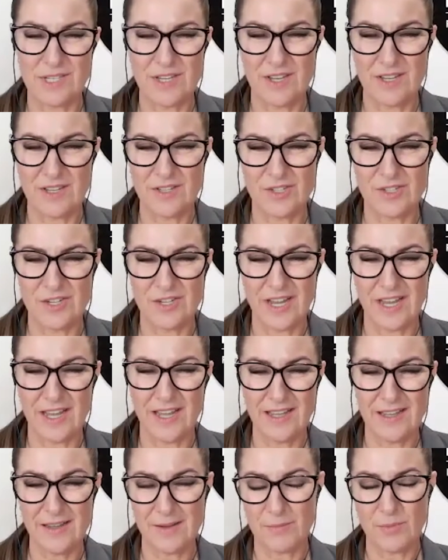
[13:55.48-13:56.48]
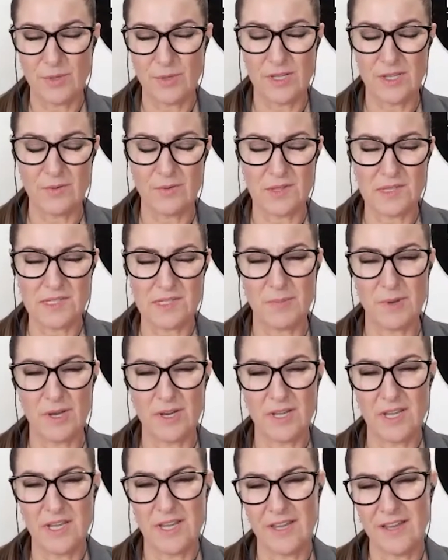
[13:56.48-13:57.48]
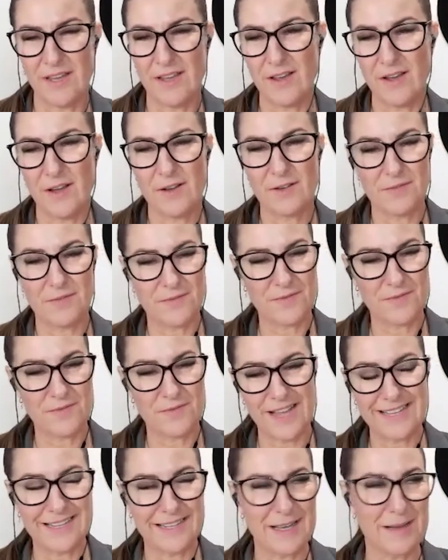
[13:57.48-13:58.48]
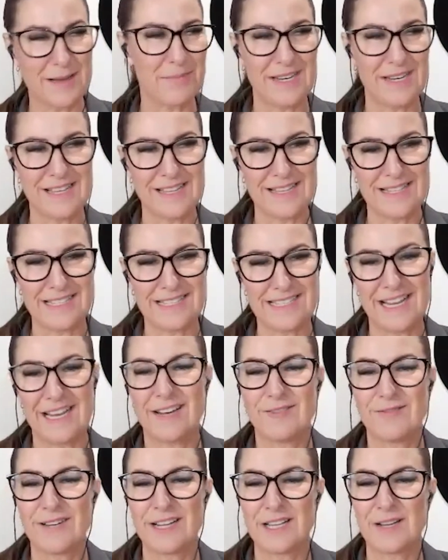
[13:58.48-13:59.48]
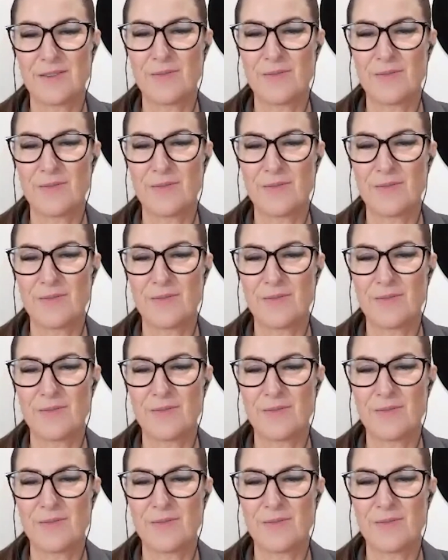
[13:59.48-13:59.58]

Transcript: you can share? I'm putting you on the spot here, of like a company that's done it really